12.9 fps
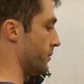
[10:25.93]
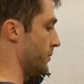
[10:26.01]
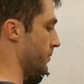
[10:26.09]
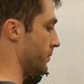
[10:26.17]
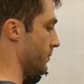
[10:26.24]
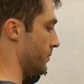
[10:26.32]

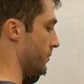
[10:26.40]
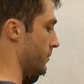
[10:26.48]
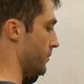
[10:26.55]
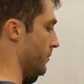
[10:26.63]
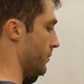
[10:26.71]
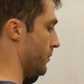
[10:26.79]

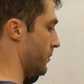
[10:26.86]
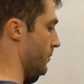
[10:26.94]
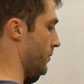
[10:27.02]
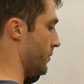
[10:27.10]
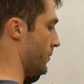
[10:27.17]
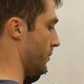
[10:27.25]

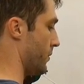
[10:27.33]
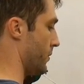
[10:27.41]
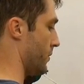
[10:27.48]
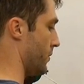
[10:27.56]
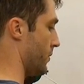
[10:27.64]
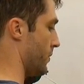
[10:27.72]

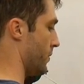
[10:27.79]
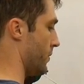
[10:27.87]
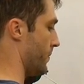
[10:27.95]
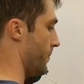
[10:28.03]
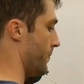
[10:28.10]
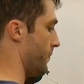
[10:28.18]

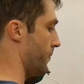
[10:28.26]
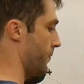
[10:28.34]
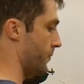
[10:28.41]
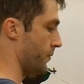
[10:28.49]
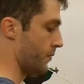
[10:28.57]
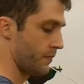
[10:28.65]

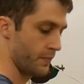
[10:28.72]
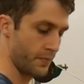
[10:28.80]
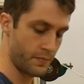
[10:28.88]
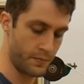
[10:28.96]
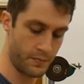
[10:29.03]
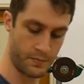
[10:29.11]
No one is speaking in this clip.